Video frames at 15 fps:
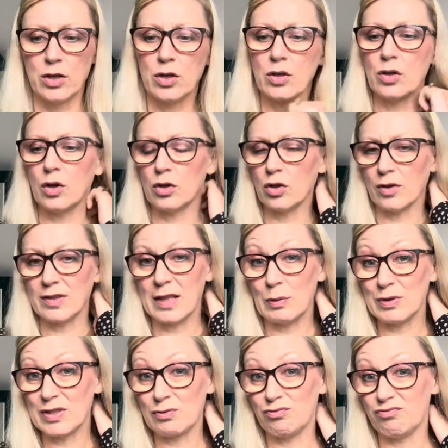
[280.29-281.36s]
you know, nothing that
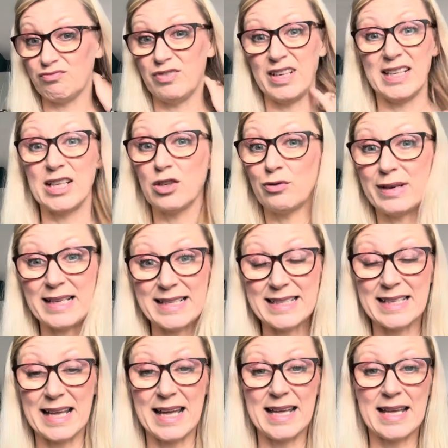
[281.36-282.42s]
was really
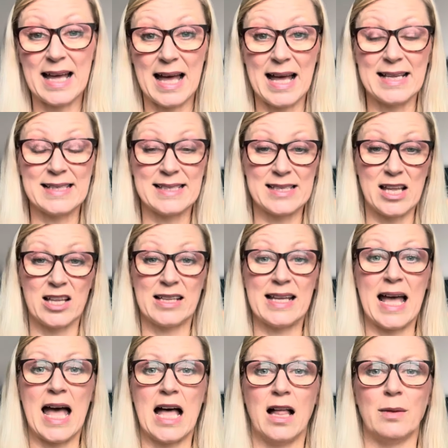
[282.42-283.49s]
greasy, has certainly
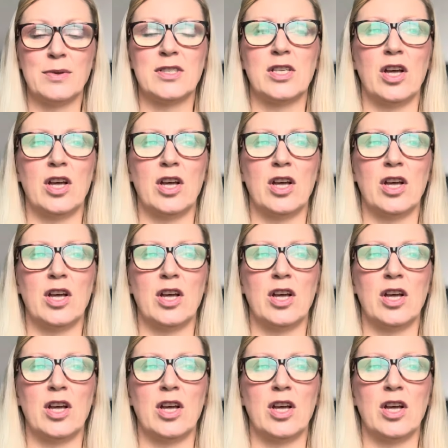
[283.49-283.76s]
helped.